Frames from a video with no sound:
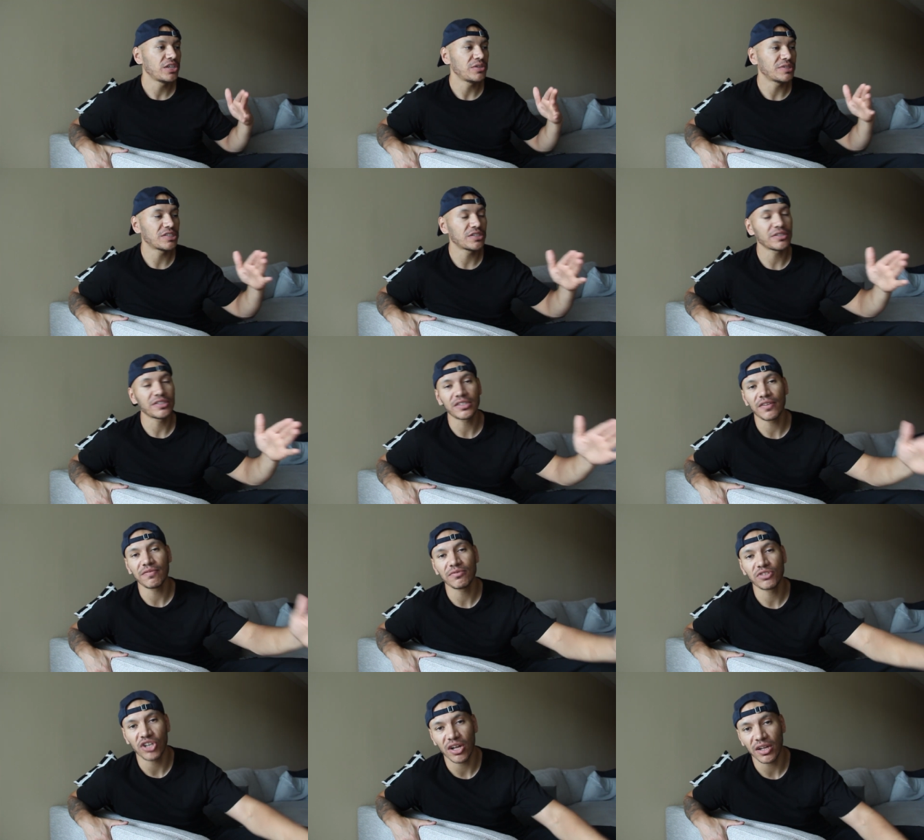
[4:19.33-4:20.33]
You restrict yourself
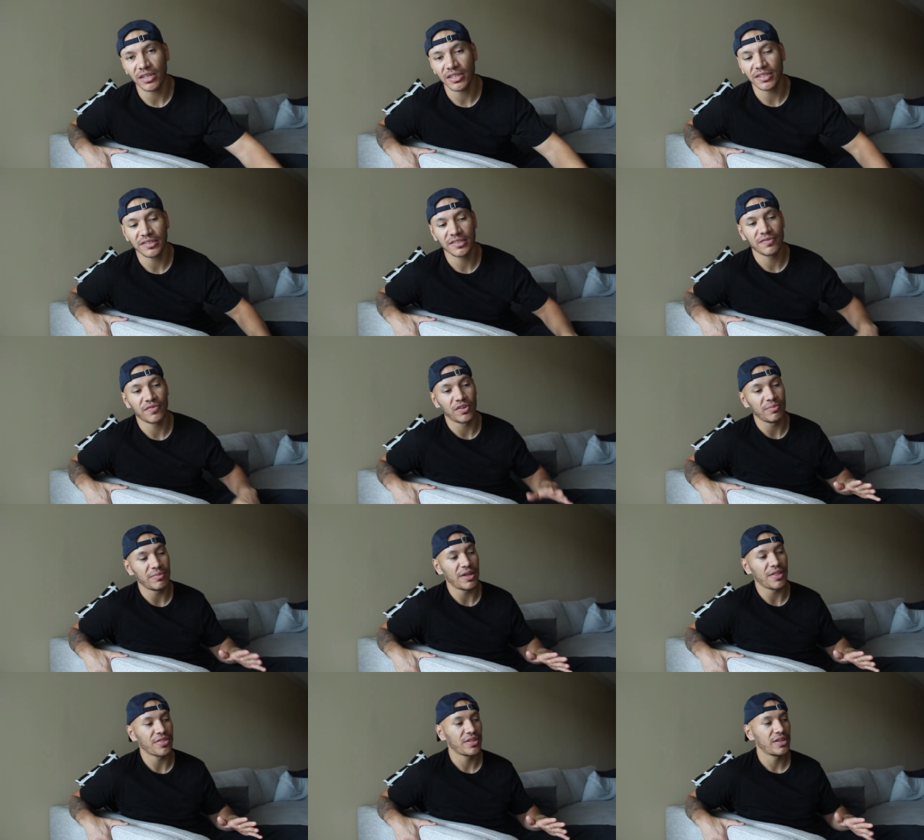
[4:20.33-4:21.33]
from chocolates for a
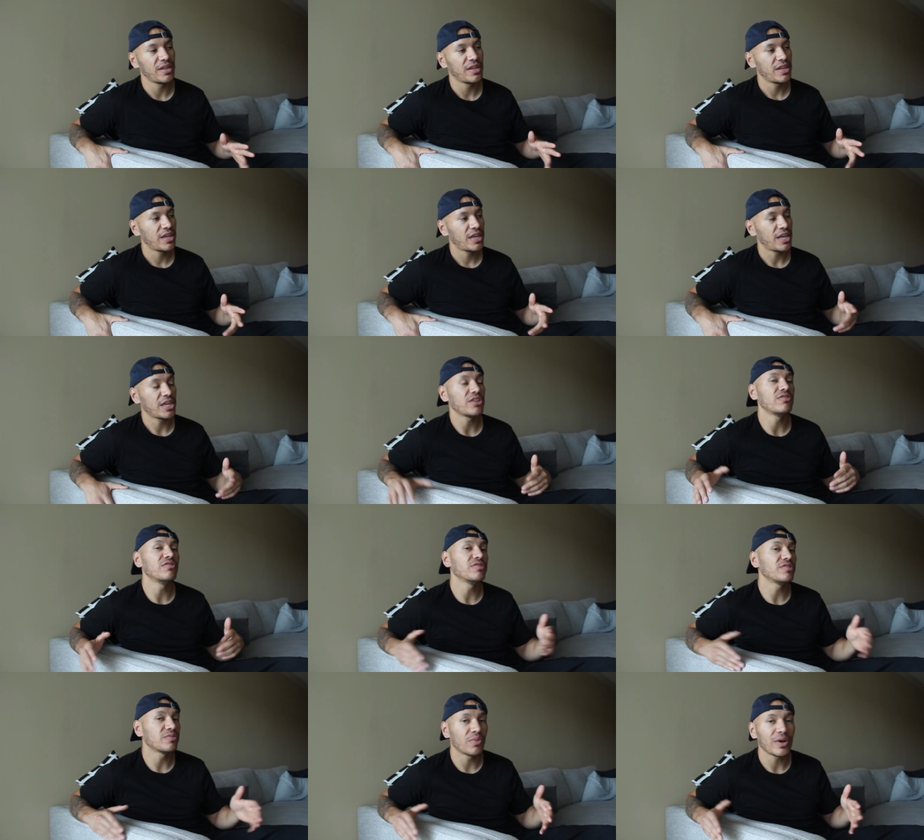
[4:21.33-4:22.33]
month and you
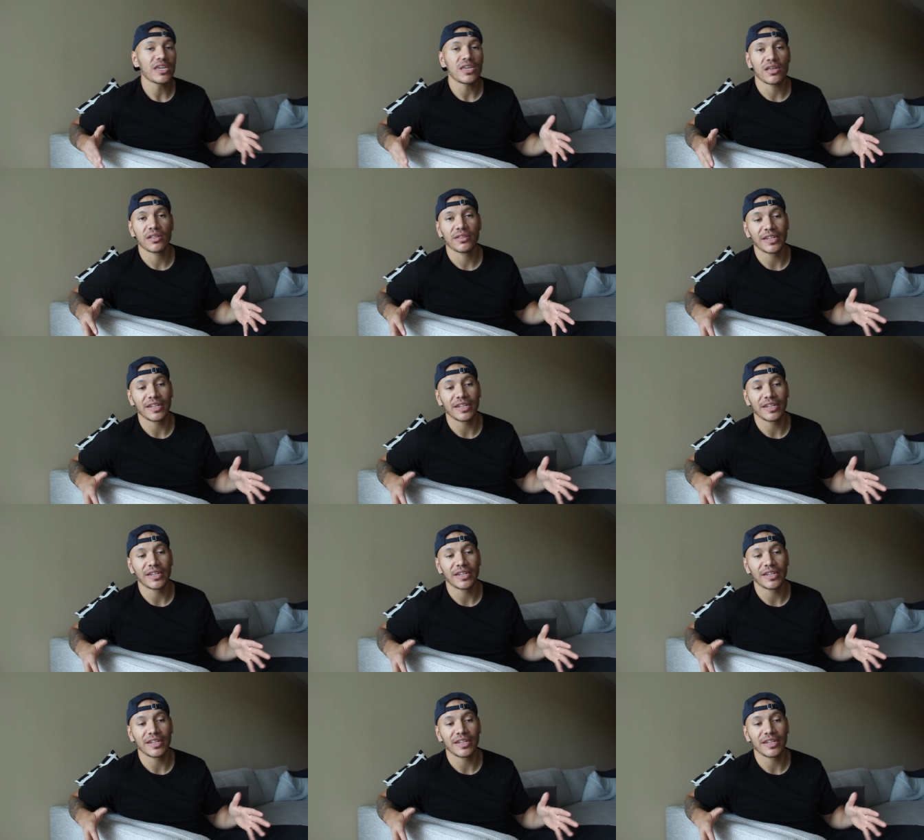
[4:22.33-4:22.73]
lose weight.